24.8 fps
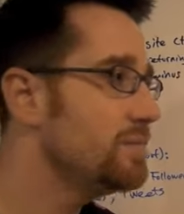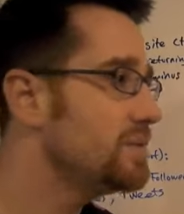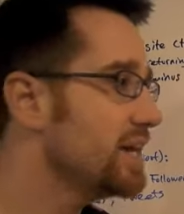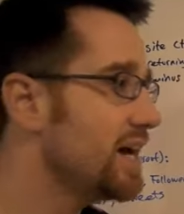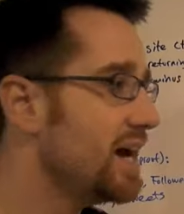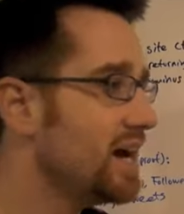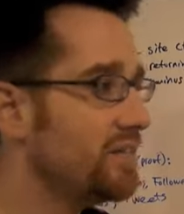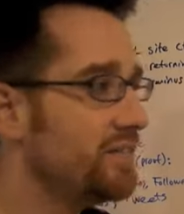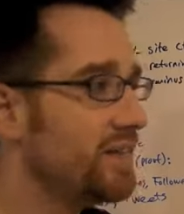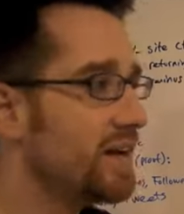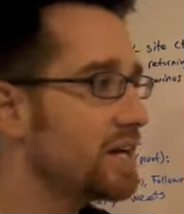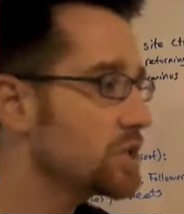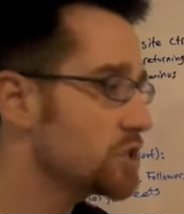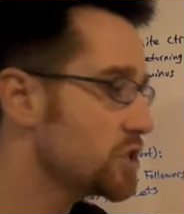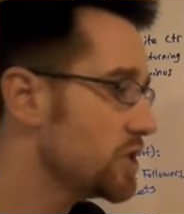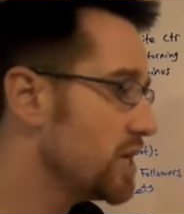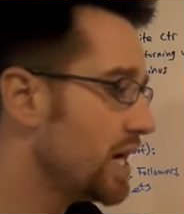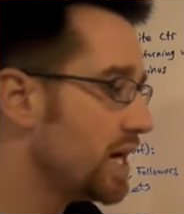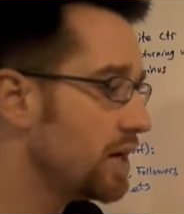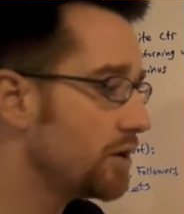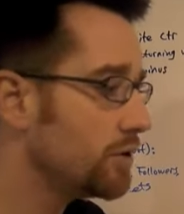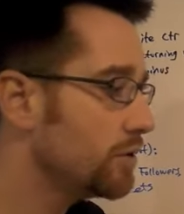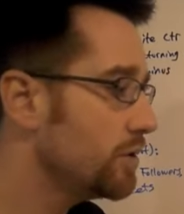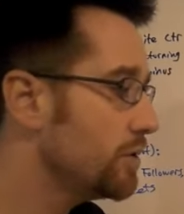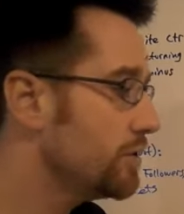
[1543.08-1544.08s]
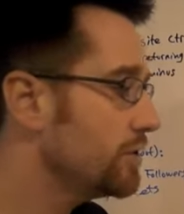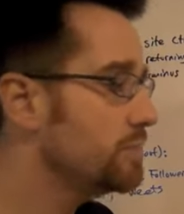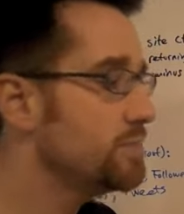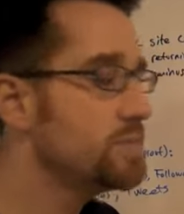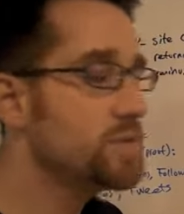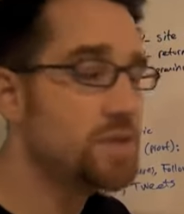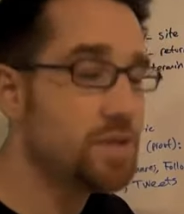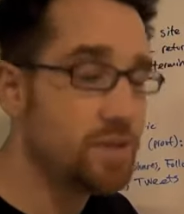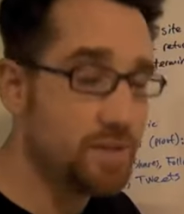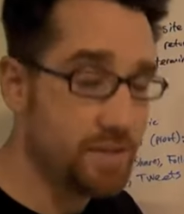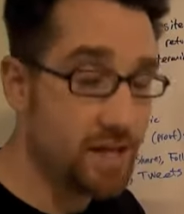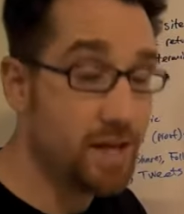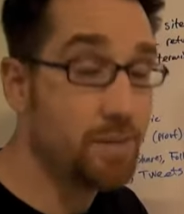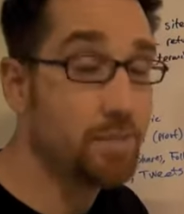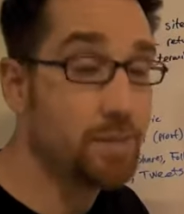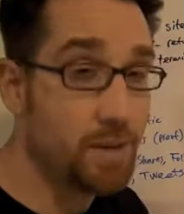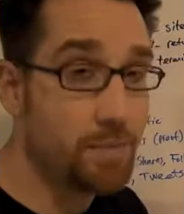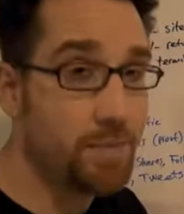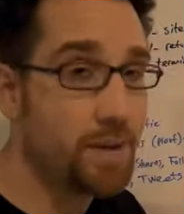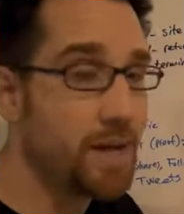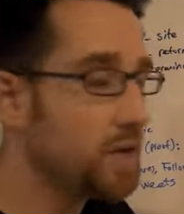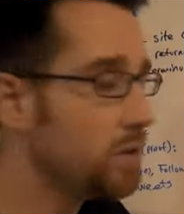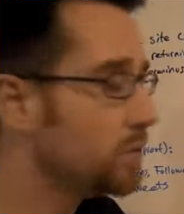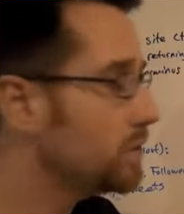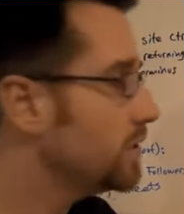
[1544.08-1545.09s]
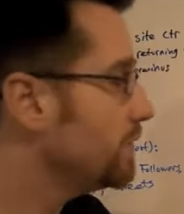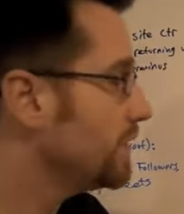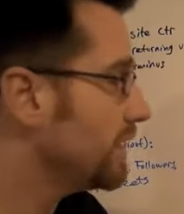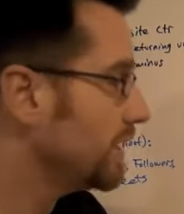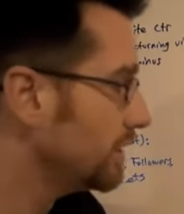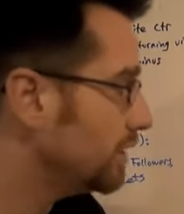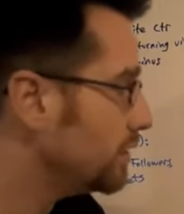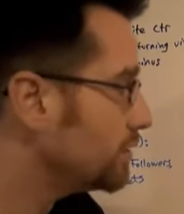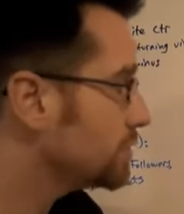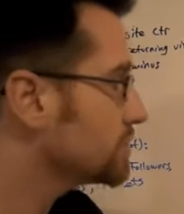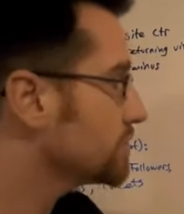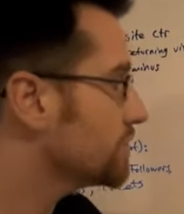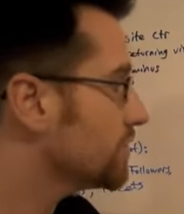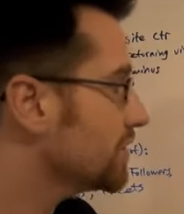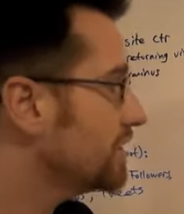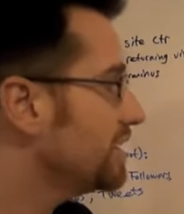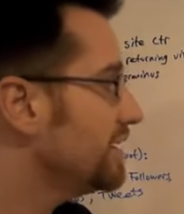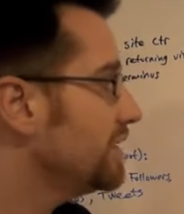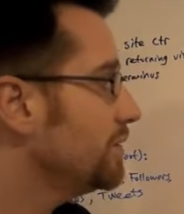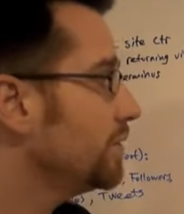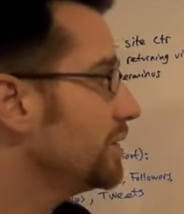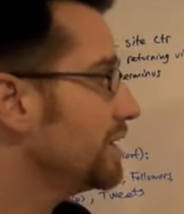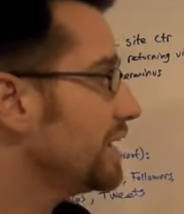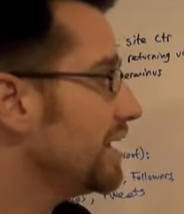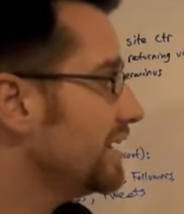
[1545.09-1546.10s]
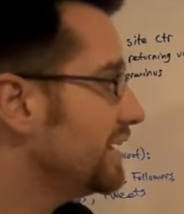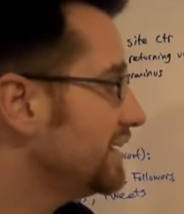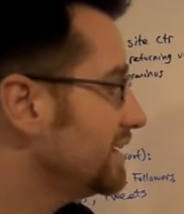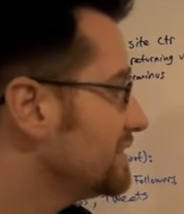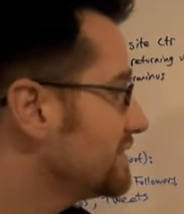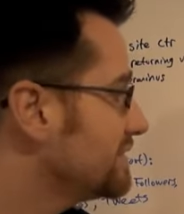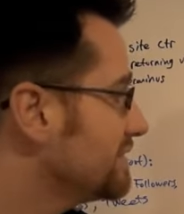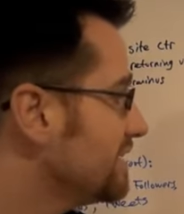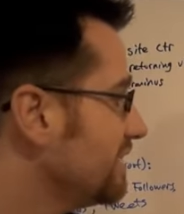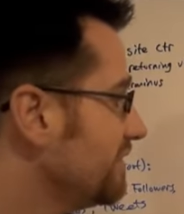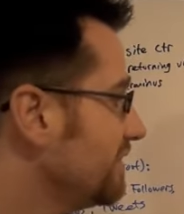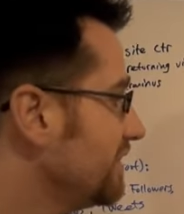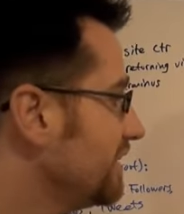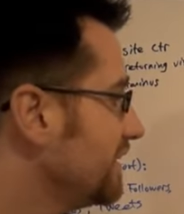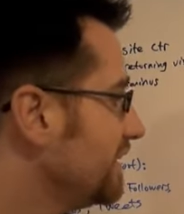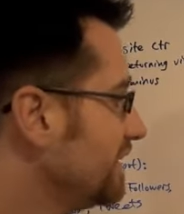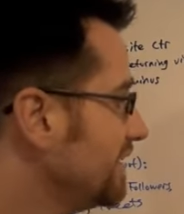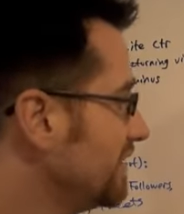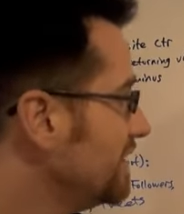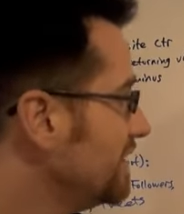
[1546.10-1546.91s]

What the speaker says: to have extra algorithms, namely Penguin, that looks for keyword hiding and stuffing.